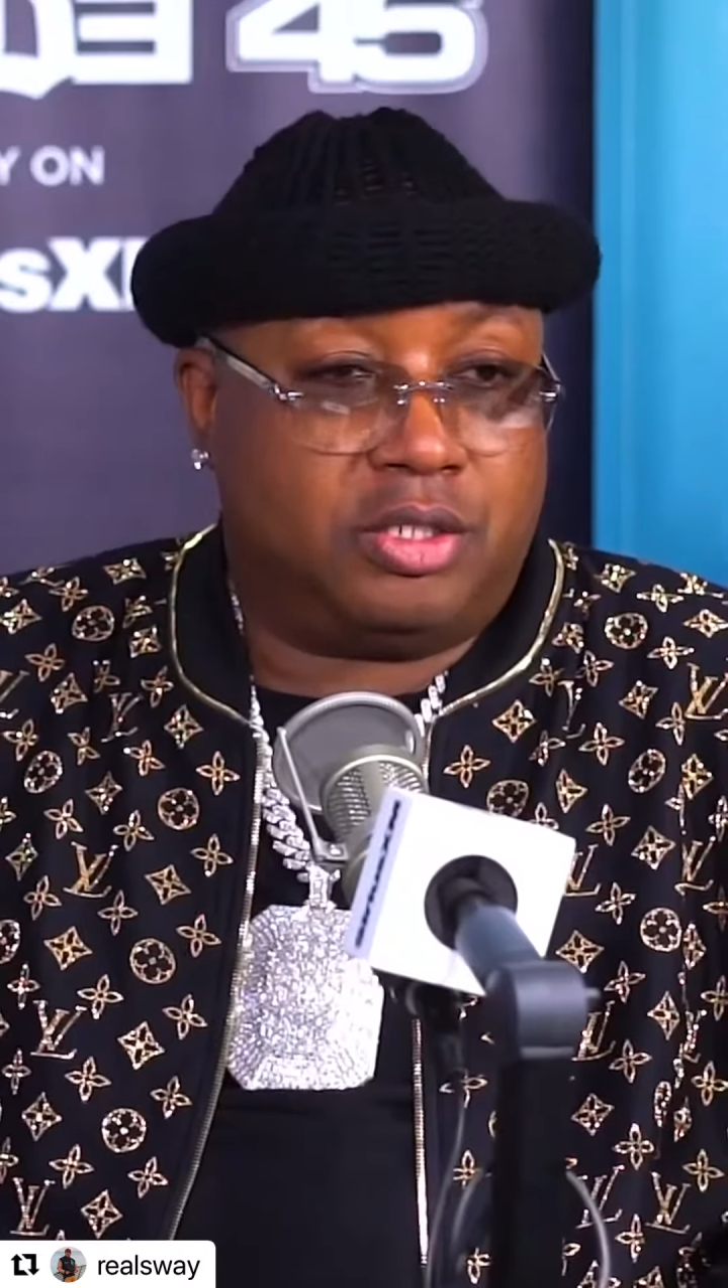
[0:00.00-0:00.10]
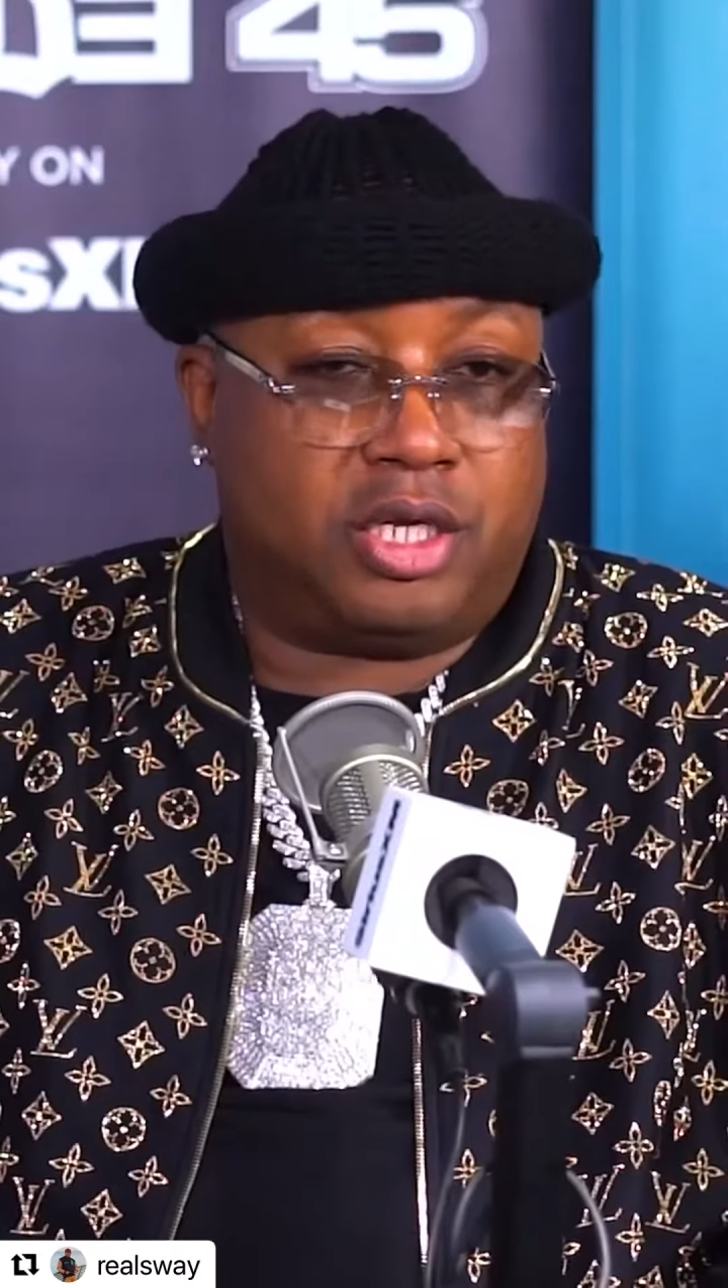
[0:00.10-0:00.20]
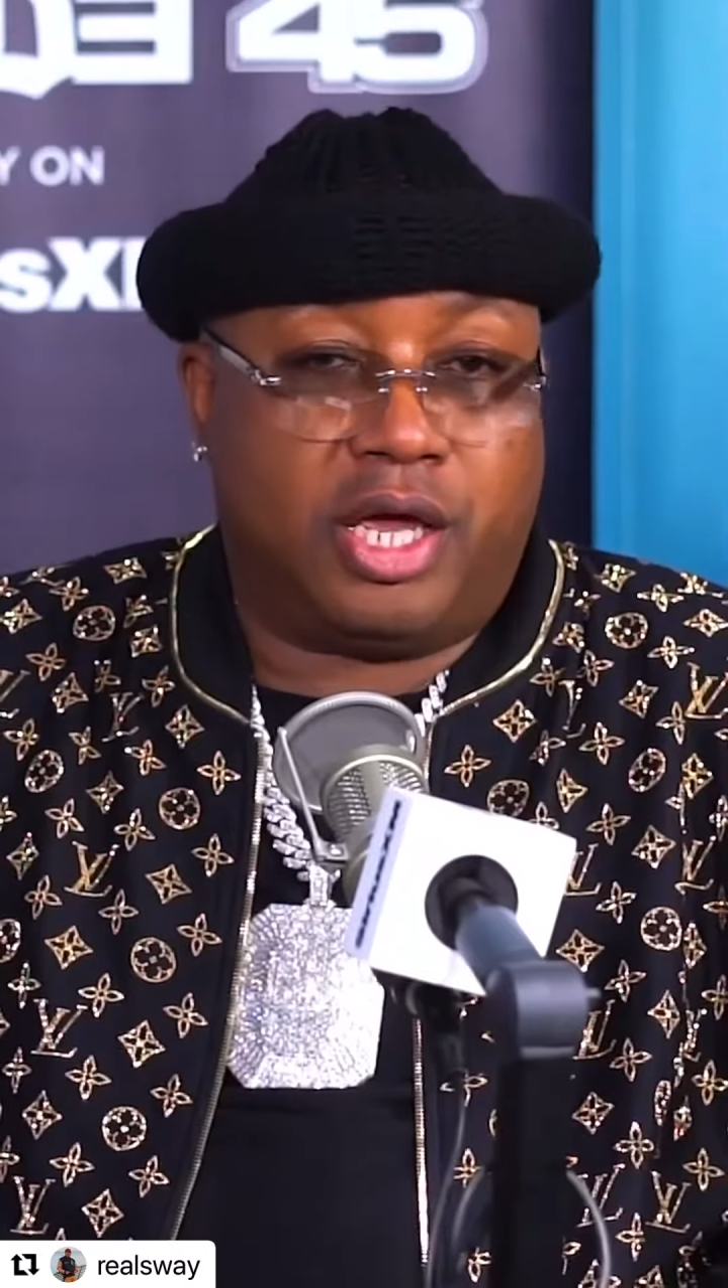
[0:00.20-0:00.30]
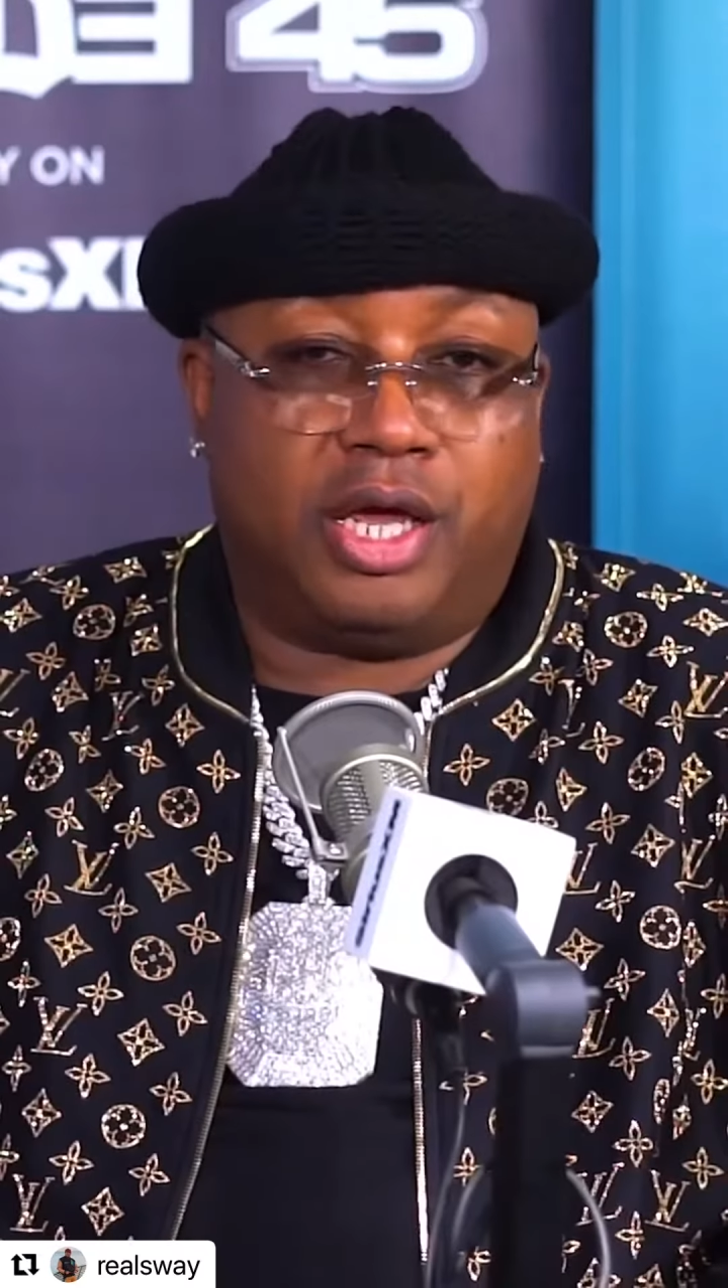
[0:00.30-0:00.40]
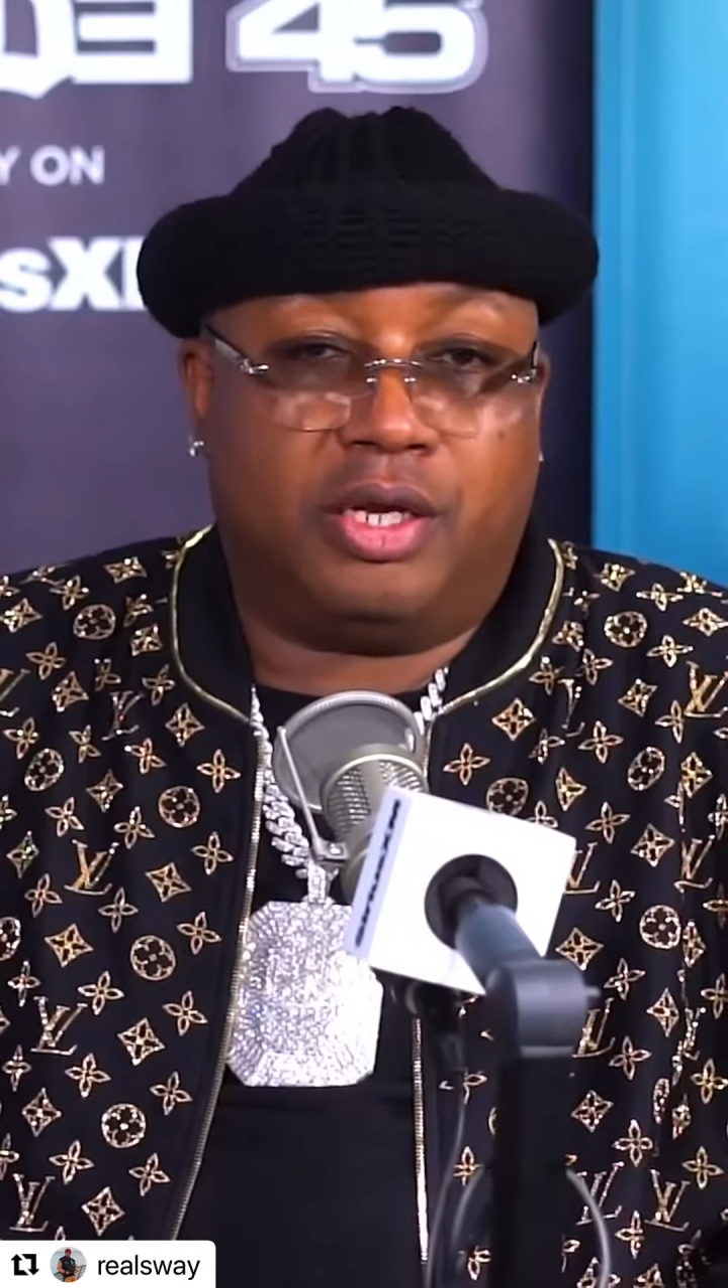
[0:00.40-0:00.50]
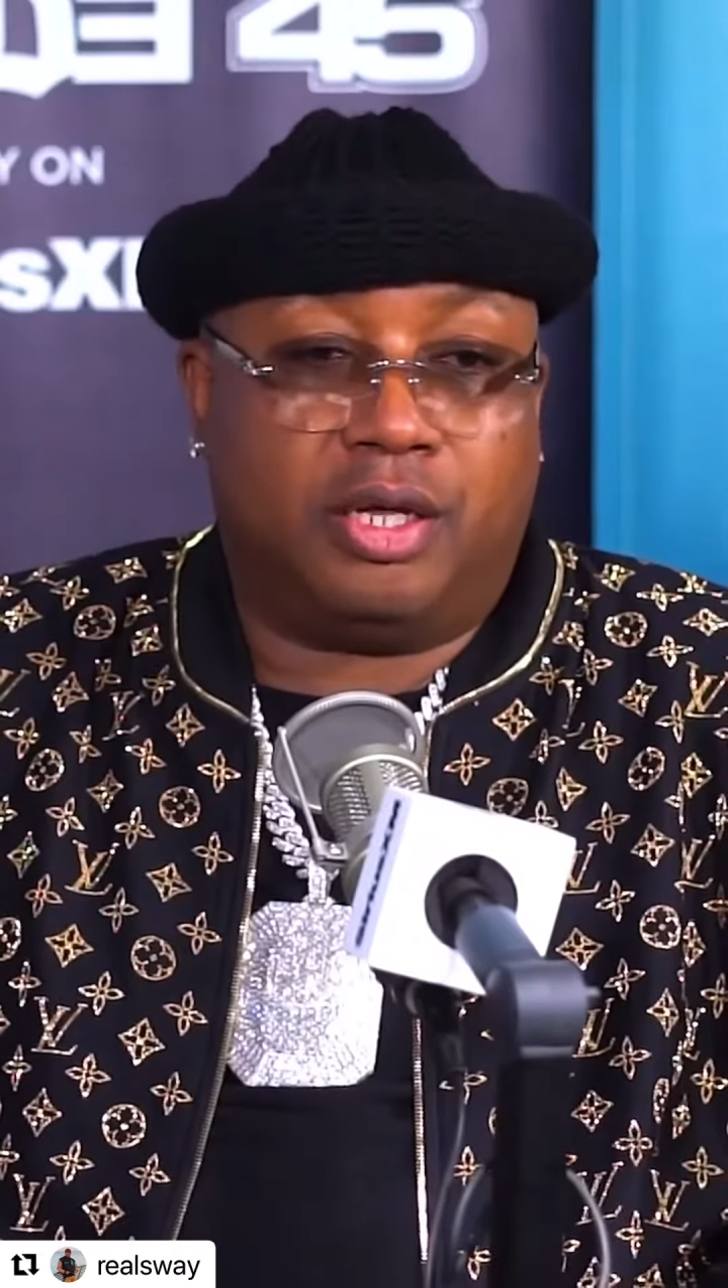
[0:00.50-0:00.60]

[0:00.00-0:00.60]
slang